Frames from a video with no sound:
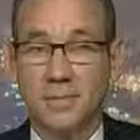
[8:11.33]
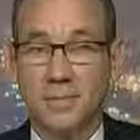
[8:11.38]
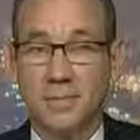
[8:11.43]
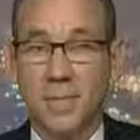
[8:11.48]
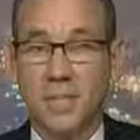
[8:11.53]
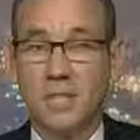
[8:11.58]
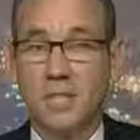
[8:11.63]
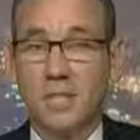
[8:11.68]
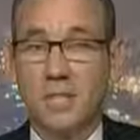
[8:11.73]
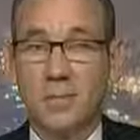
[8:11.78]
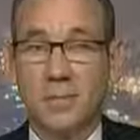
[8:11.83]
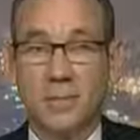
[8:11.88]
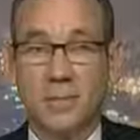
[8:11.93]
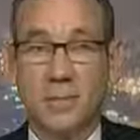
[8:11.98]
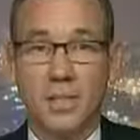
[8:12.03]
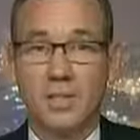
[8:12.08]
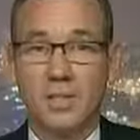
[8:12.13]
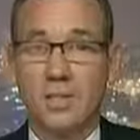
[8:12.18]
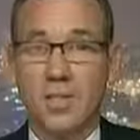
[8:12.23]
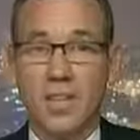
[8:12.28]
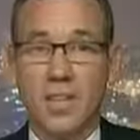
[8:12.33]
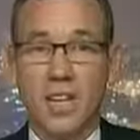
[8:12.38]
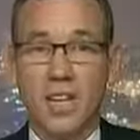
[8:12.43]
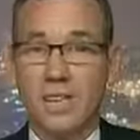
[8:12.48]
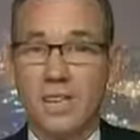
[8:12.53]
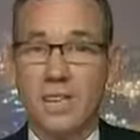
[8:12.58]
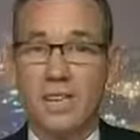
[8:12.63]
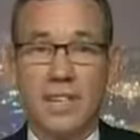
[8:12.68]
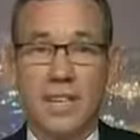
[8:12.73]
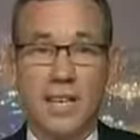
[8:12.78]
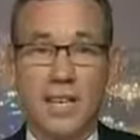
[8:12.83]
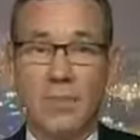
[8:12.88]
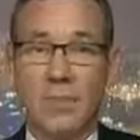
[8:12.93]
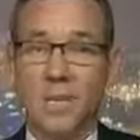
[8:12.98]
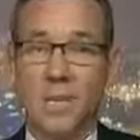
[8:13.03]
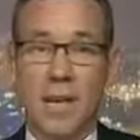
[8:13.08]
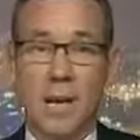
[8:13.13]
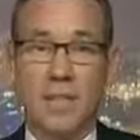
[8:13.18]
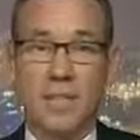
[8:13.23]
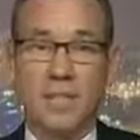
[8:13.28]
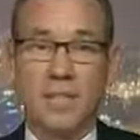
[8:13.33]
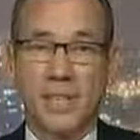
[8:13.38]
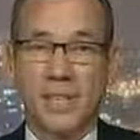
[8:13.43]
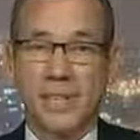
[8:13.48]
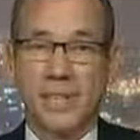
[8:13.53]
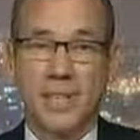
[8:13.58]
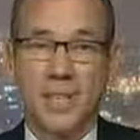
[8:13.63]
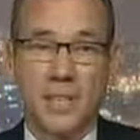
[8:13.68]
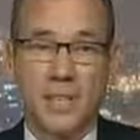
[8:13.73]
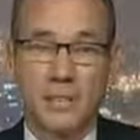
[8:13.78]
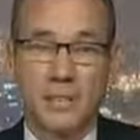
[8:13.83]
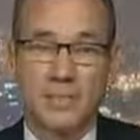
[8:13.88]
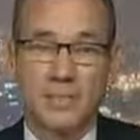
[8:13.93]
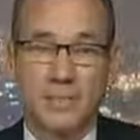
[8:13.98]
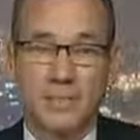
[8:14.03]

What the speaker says: But, John, that's exactly what happened yesterday.